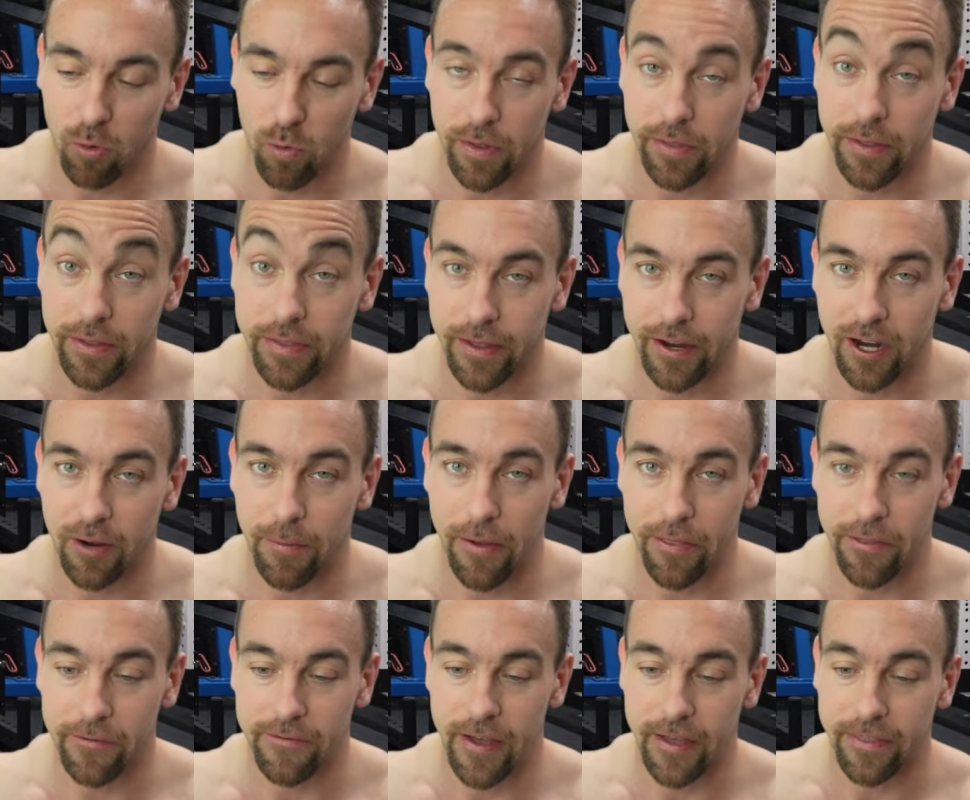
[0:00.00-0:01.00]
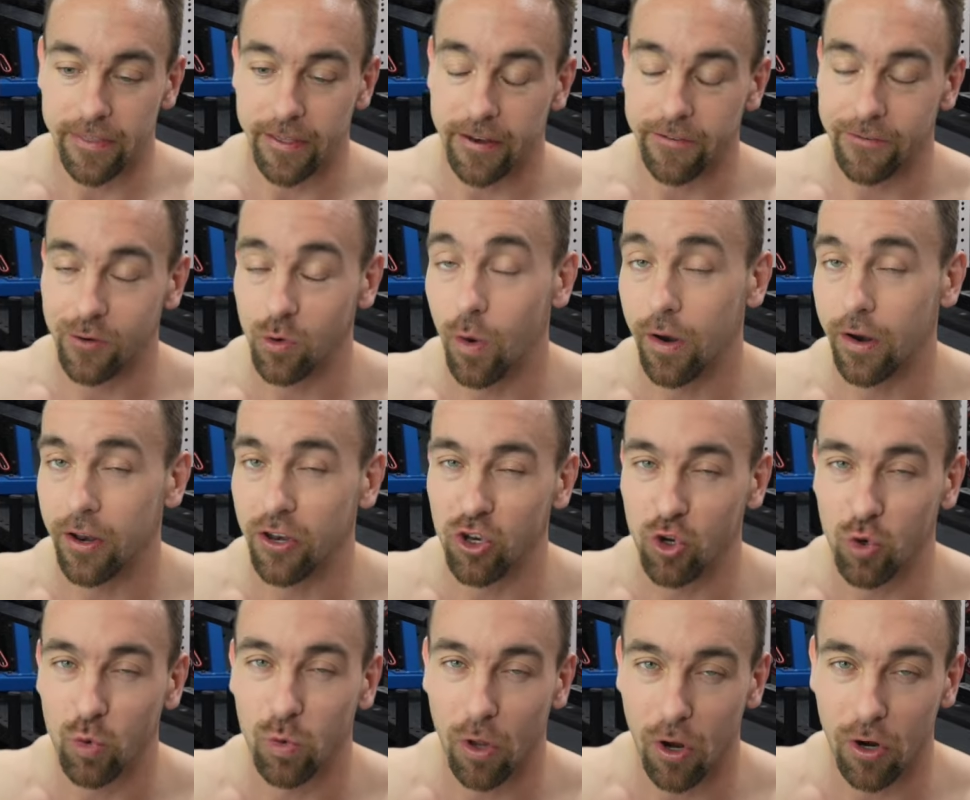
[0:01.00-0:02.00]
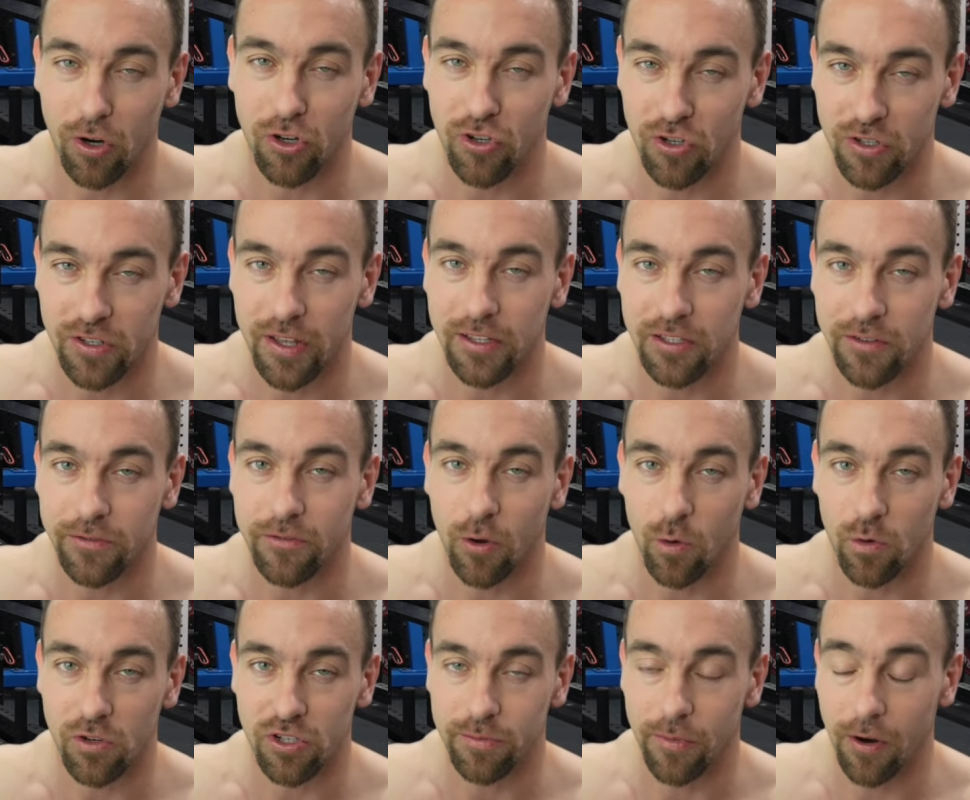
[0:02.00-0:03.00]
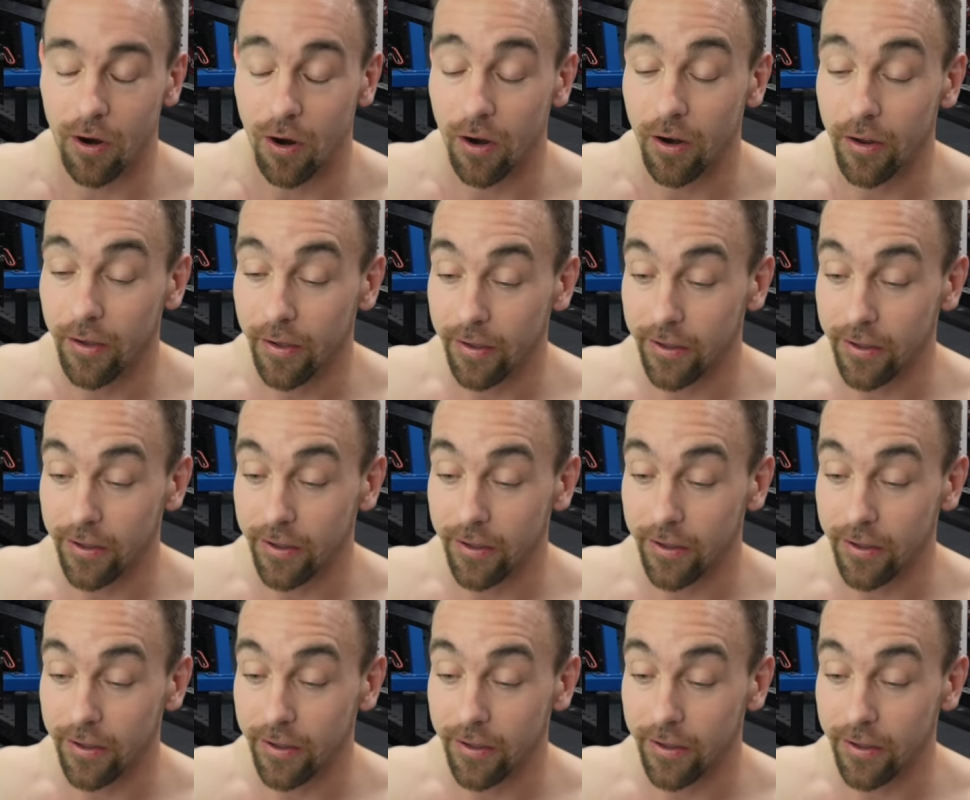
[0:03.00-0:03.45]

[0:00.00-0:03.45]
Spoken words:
really think about the fact that if you want to do larger sets of toes to bar,